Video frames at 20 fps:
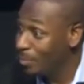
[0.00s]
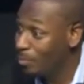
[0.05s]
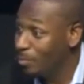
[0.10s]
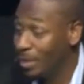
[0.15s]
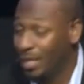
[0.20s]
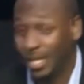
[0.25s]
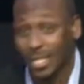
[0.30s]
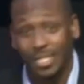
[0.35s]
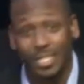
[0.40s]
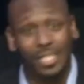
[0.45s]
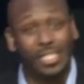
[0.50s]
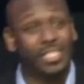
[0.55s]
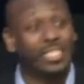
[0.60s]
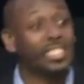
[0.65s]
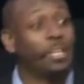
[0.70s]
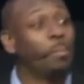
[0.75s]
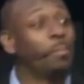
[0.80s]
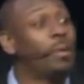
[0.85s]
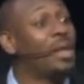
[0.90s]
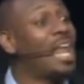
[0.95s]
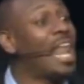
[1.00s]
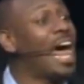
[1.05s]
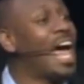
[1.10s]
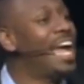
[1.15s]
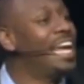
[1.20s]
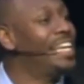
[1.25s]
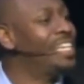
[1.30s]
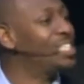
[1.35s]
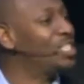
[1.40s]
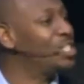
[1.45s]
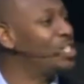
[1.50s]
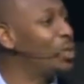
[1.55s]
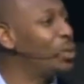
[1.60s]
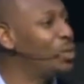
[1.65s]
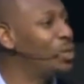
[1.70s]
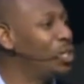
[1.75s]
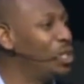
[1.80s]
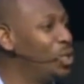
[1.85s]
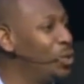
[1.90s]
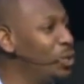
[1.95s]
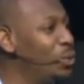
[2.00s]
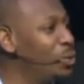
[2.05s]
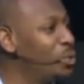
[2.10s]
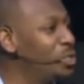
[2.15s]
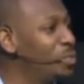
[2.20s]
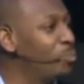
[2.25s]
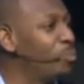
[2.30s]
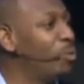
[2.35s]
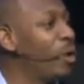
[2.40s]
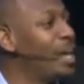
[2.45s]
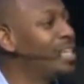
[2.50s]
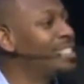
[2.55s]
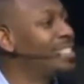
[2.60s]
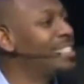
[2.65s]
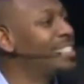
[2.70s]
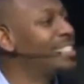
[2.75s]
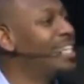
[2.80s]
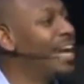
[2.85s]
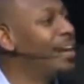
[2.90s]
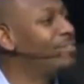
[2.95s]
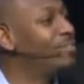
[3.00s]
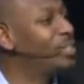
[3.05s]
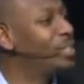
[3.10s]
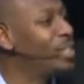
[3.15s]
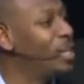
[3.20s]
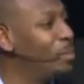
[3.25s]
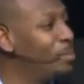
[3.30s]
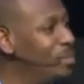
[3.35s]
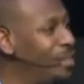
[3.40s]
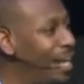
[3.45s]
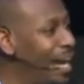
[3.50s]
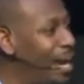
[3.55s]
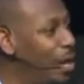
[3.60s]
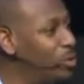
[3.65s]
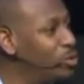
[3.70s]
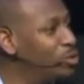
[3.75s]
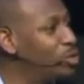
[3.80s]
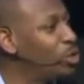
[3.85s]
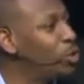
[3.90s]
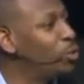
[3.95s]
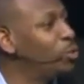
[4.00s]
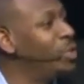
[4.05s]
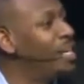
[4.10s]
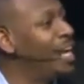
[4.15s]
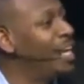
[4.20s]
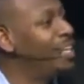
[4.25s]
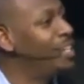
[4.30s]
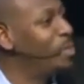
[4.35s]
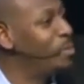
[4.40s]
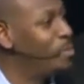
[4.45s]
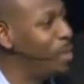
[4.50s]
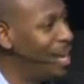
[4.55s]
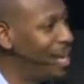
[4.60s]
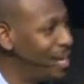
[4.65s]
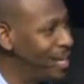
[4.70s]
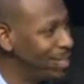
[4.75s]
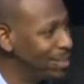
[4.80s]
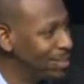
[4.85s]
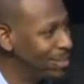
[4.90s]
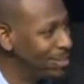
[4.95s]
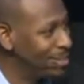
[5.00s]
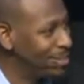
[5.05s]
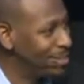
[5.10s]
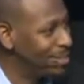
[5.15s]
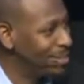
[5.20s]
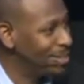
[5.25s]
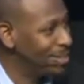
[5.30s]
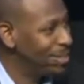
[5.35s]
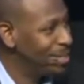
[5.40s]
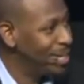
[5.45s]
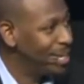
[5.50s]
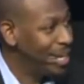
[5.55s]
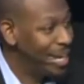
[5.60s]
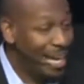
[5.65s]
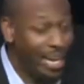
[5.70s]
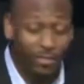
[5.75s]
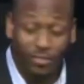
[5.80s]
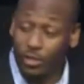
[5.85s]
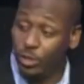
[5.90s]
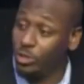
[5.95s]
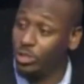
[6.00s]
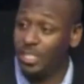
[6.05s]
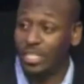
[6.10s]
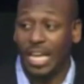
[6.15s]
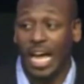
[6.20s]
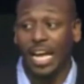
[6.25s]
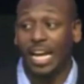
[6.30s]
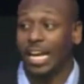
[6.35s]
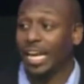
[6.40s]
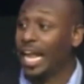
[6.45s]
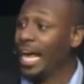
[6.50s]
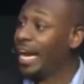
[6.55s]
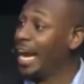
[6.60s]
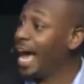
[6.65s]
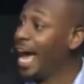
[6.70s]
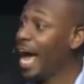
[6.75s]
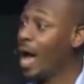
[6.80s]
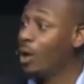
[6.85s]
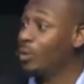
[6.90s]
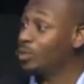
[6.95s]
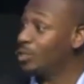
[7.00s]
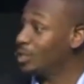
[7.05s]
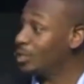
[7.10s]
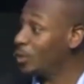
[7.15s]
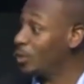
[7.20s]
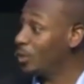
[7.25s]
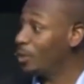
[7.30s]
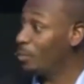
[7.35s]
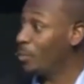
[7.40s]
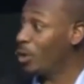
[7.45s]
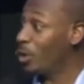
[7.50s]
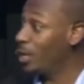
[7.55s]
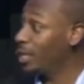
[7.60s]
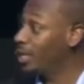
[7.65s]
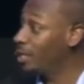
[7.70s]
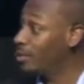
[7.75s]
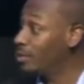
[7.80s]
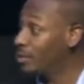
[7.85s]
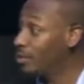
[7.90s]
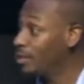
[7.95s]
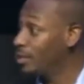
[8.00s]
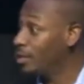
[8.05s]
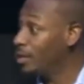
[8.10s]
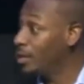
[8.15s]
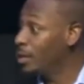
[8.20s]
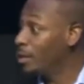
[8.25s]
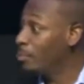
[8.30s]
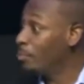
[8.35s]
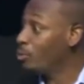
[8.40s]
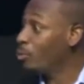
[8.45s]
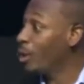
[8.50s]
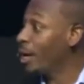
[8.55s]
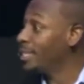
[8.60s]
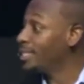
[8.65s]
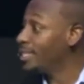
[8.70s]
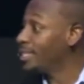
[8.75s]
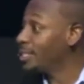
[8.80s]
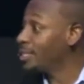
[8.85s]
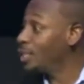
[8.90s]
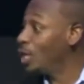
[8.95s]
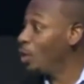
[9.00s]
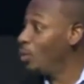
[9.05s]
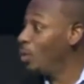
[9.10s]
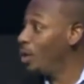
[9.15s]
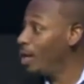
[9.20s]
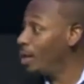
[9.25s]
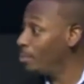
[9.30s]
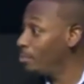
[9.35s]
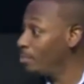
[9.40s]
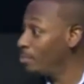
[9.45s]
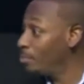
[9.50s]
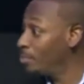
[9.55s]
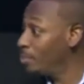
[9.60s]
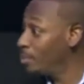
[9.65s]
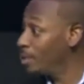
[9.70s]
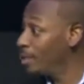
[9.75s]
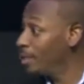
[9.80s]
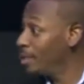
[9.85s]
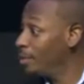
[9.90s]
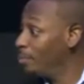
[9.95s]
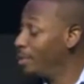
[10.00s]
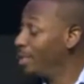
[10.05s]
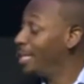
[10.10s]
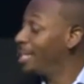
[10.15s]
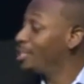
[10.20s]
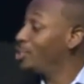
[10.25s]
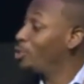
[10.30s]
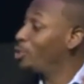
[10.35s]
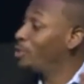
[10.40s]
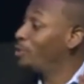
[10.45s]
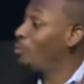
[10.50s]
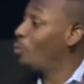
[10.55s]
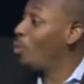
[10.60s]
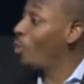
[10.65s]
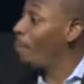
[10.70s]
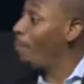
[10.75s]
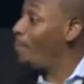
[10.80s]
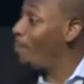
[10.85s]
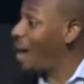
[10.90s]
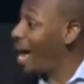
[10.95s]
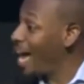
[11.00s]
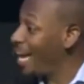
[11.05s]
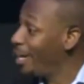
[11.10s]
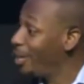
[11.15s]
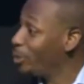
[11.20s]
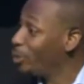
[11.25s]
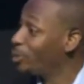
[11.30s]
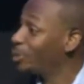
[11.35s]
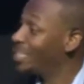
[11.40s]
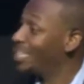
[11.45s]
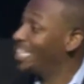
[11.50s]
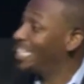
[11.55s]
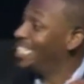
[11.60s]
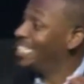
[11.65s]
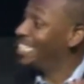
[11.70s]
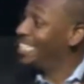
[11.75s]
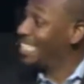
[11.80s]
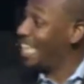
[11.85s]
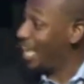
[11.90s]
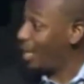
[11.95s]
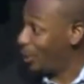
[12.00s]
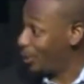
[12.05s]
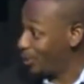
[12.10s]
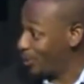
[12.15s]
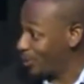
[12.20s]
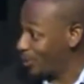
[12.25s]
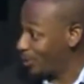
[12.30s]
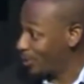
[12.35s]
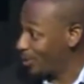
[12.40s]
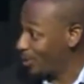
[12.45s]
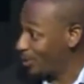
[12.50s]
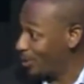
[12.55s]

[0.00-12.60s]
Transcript: Because the supply is so huge, prices have to come down to create demand. If there's not a lot of houses on the market, prices go up because there's more buyers than sellers.